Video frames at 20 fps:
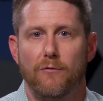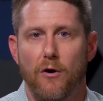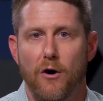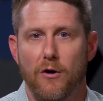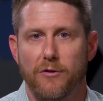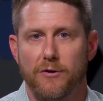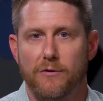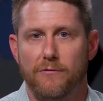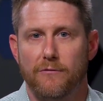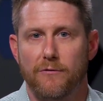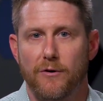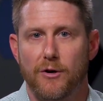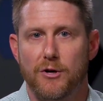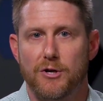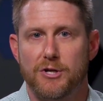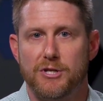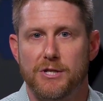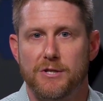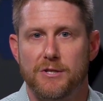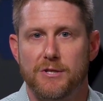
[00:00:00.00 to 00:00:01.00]
Roth
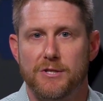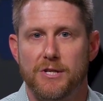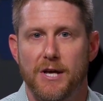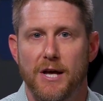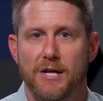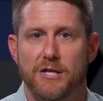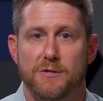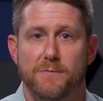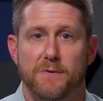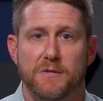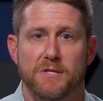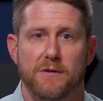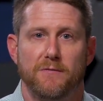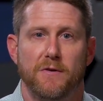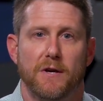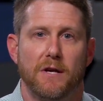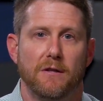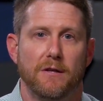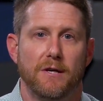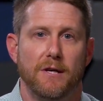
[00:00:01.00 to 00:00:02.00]
conversions and
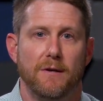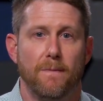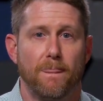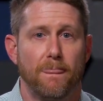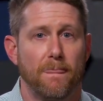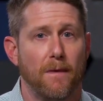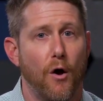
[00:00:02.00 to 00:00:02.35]
specifically